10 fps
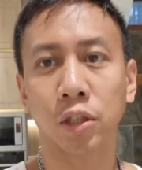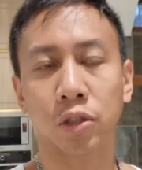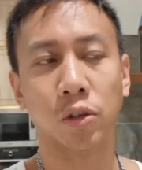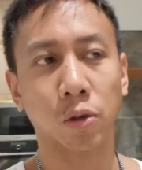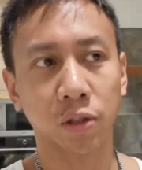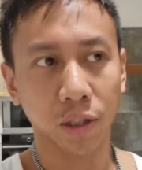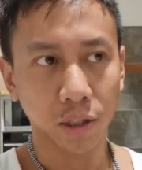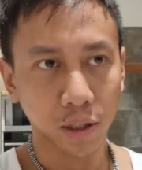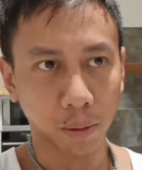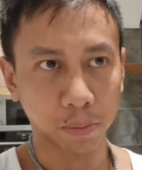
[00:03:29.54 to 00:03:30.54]
So,
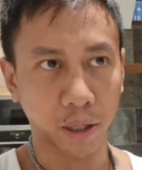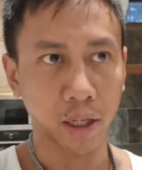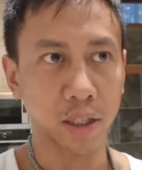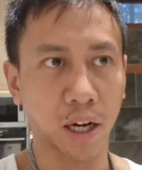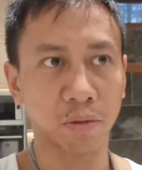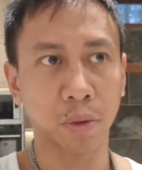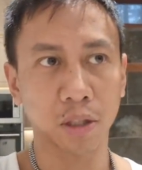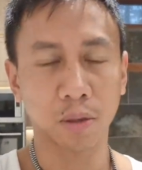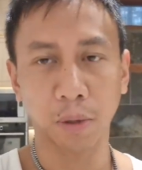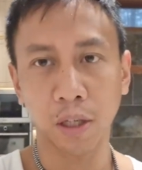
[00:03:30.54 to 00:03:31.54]
just an update I've
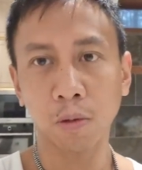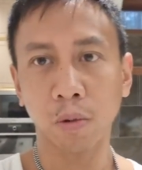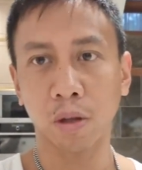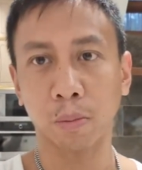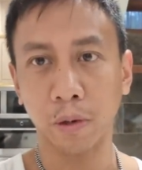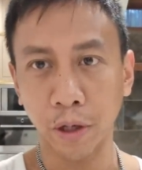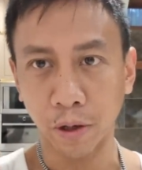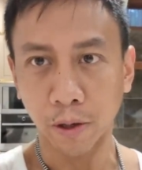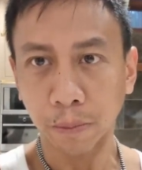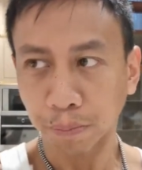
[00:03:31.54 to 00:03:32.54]
been speaking with a
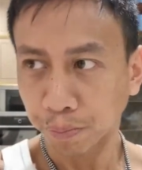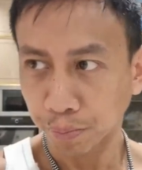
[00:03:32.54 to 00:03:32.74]
breeder